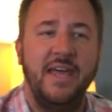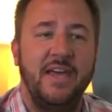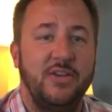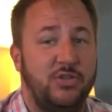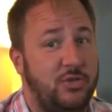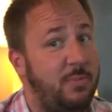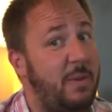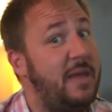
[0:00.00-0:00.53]

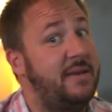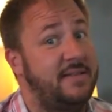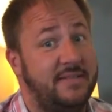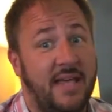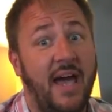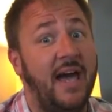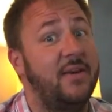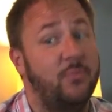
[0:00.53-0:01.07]
days, you may
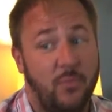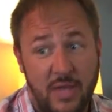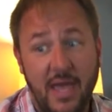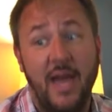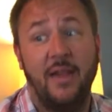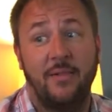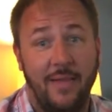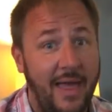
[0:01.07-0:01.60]
decide, we
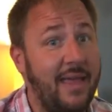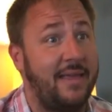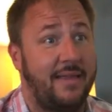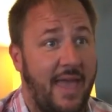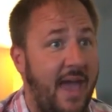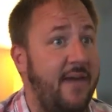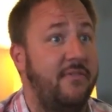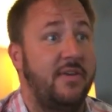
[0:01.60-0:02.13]
kind of
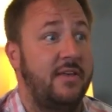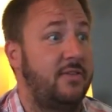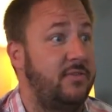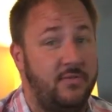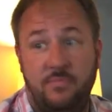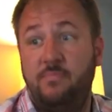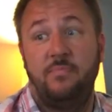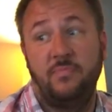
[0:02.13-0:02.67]
like
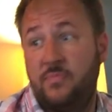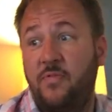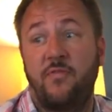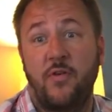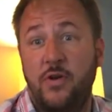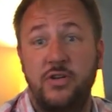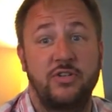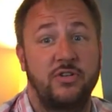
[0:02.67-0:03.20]
having
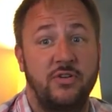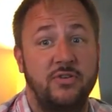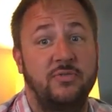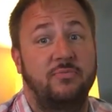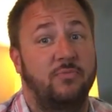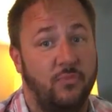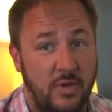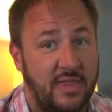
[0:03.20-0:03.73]

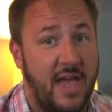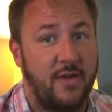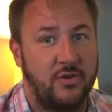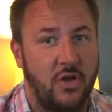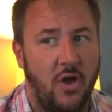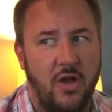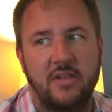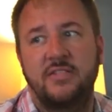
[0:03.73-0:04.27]
furniture
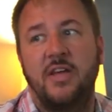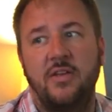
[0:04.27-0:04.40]
without dogs.